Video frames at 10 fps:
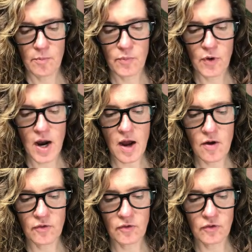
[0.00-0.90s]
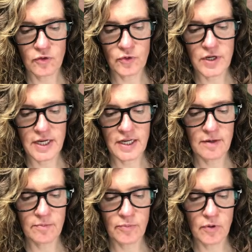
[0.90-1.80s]
brown,
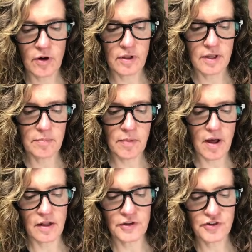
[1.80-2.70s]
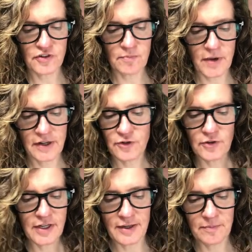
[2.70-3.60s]
green, pruggly polish of my
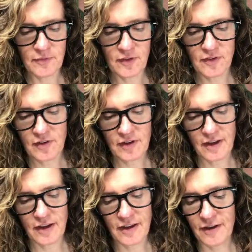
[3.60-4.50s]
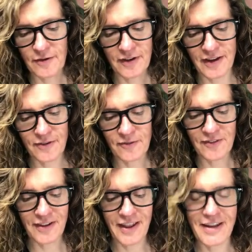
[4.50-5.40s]
dreams. It
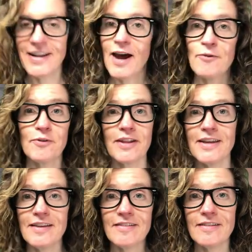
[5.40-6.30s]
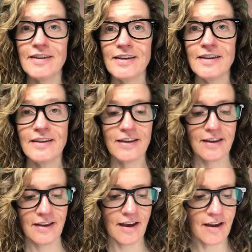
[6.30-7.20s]
laid down really easily,
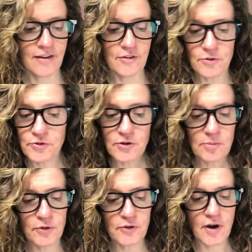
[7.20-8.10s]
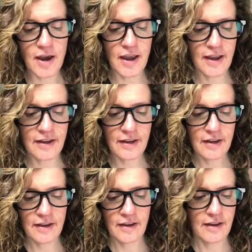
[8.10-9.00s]
no trouble drying,
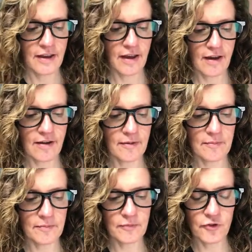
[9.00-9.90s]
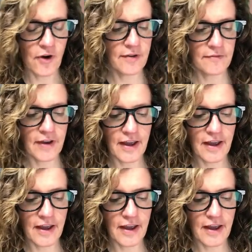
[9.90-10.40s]
dried